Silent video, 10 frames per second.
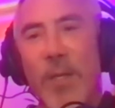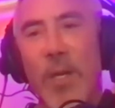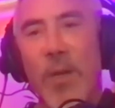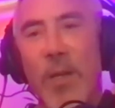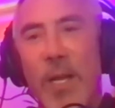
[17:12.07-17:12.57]

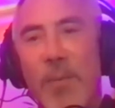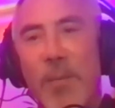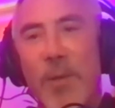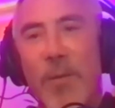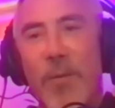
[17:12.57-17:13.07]
A lot of
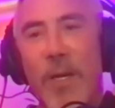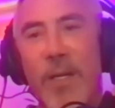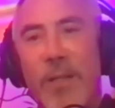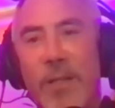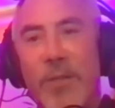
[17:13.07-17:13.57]
people are
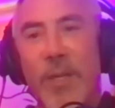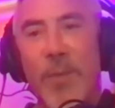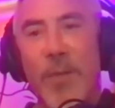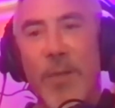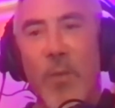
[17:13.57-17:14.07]
afraid to
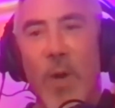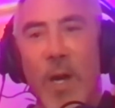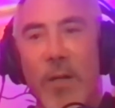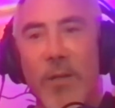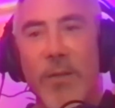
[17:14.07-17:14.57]
jump into the
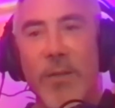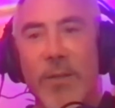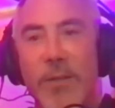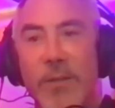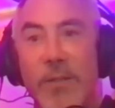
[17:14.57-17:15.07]
water and
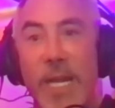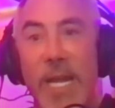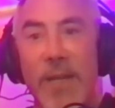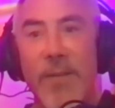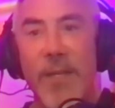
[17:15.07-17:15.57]
just
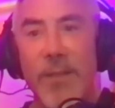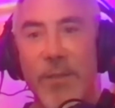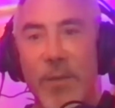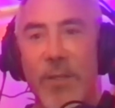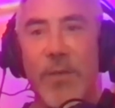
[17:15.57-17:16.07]
dive
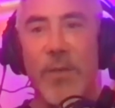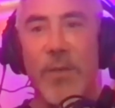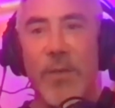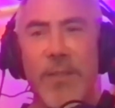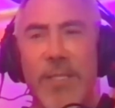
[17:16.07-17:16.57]
into it. So
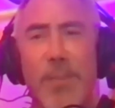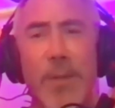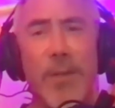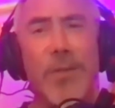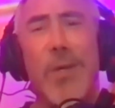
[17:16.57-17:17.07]
they're
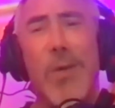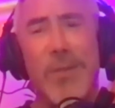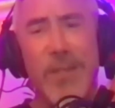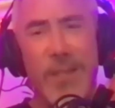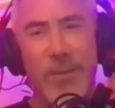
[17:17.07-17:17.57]
dipping their
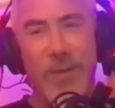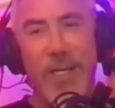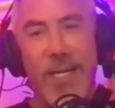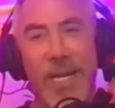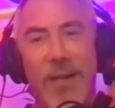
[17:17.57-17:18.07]
toes in it
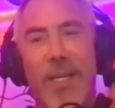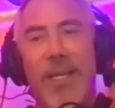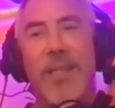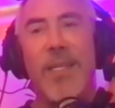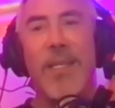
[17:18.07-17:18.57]
right now. And
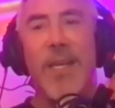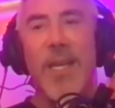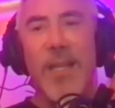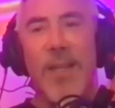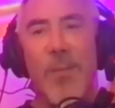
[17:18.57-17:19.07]
I think
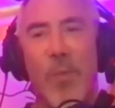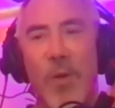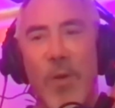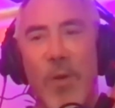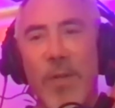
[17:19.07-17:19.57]
the
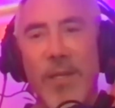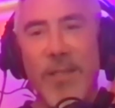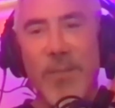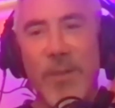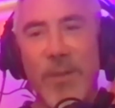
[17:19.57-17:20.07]
more and more they
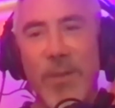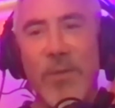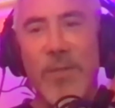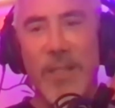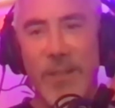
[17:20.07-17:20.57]
dip their
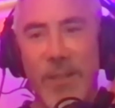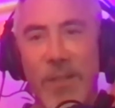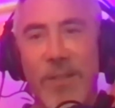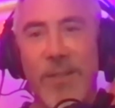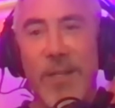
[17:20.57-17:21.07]
toes in it, they're
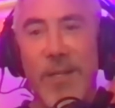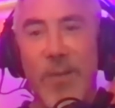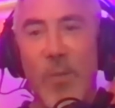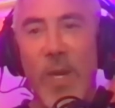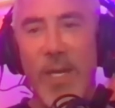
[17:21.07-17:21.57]
going to
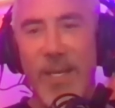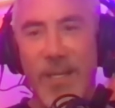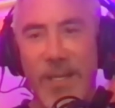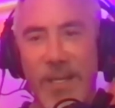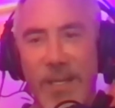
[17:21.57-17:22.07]
start
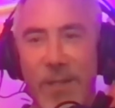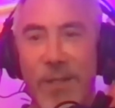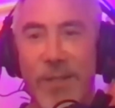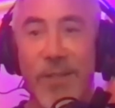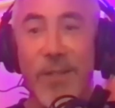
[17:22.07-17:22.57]
wading and then they're
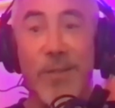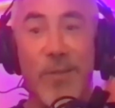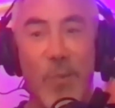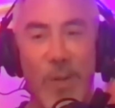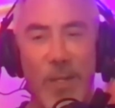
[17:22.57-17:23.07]
going to start
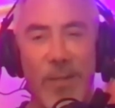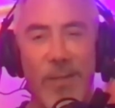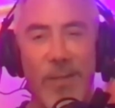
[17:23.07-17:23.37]
swimming.